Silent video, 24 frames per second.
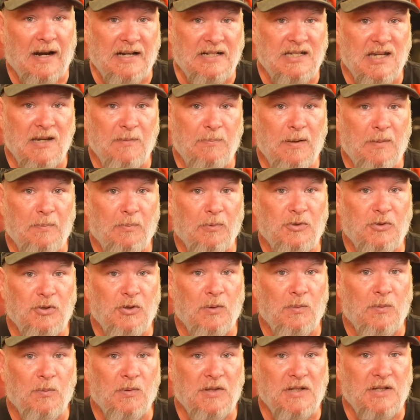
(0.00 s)
I see people
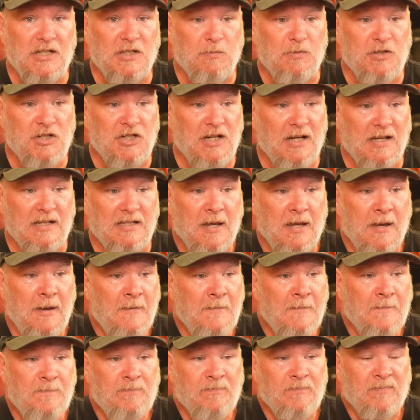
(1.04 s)
doing with these machines,
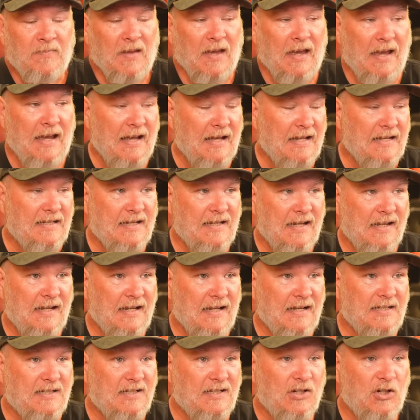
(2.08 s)
it's,
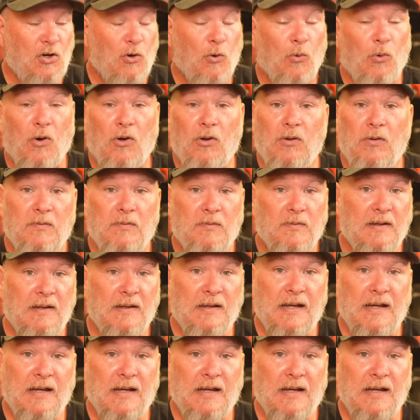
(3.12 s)
it's cool.